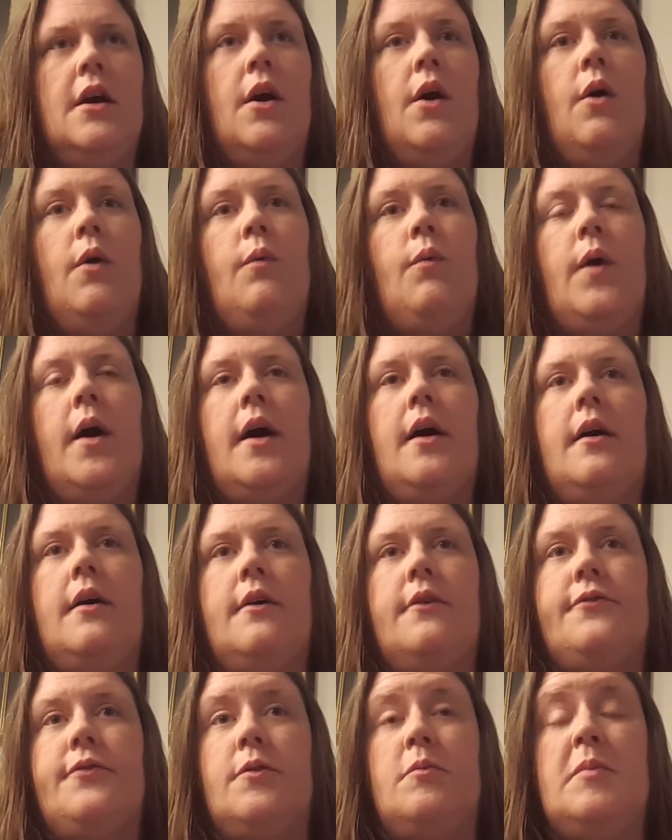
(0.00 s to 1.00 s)
Well,
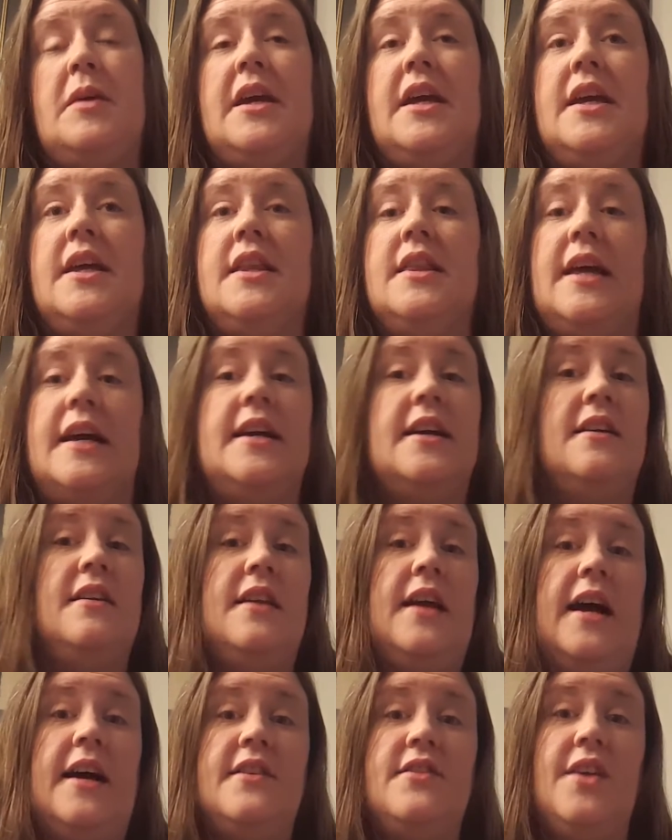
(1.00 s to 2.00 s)
for me, that can
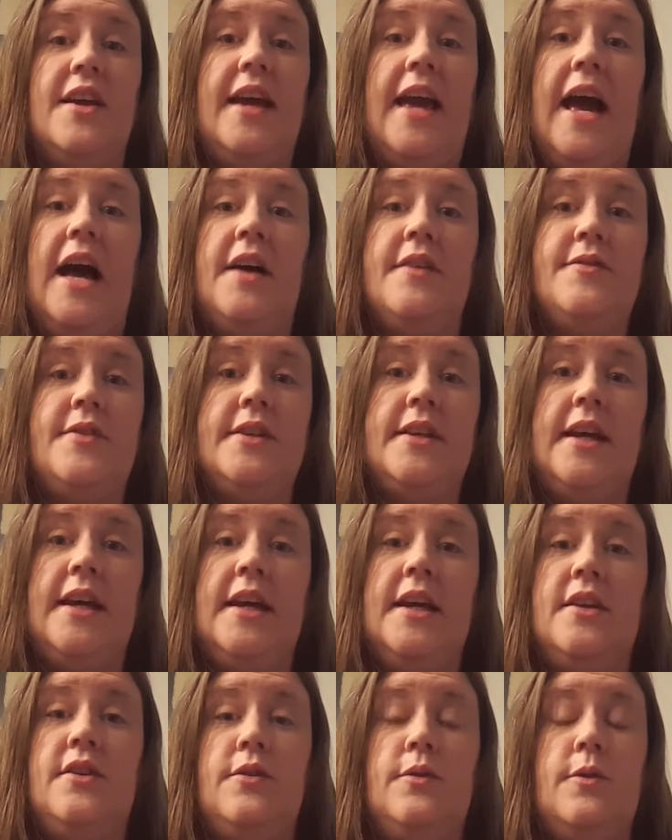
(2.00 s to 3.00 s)
last like half a
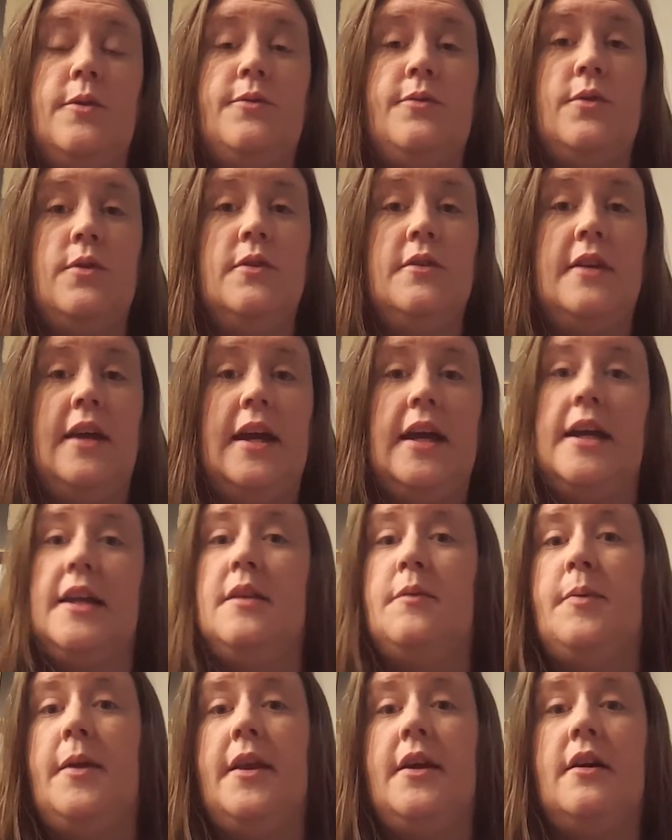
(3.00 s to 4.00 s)
day to a full day,
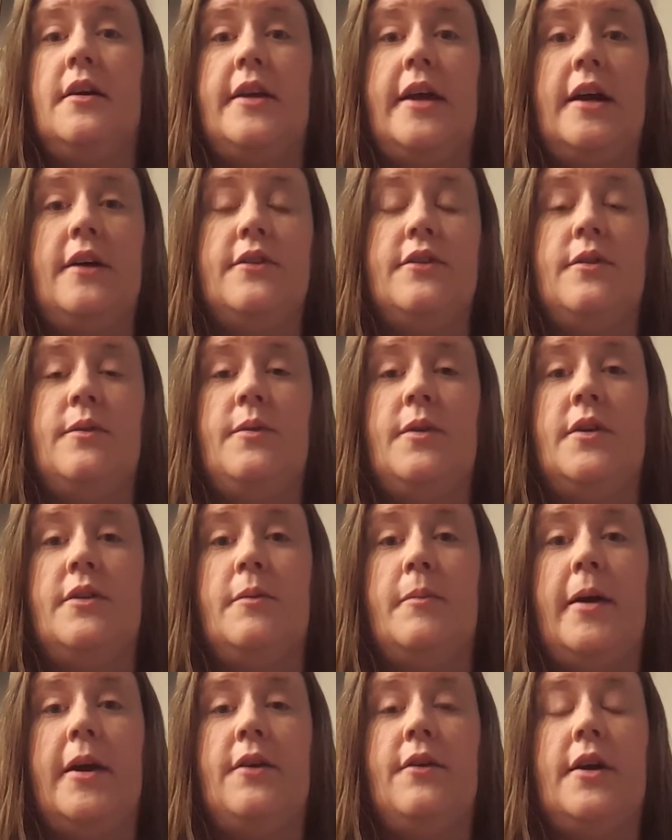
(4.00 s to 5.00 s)
depending on how severe the
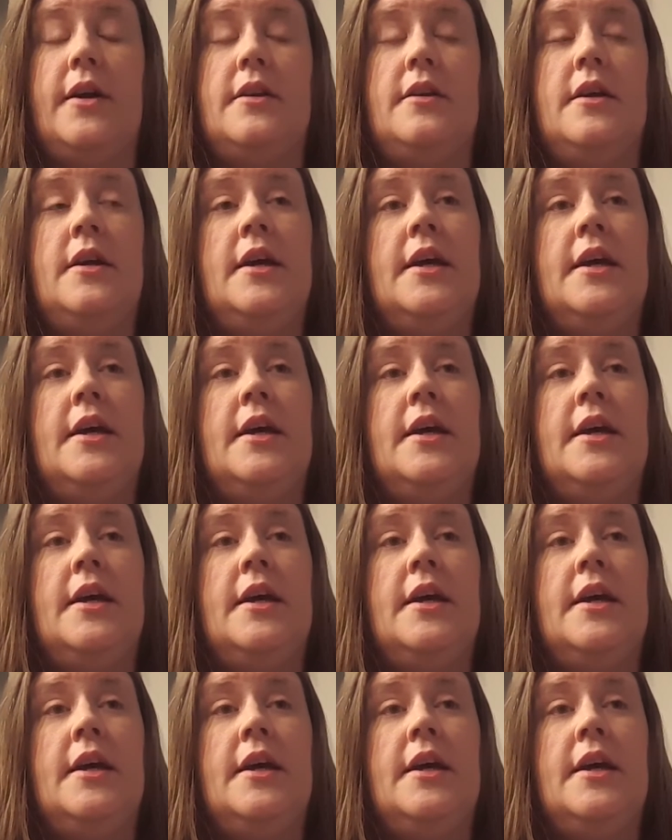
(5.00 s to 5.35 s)
migraine.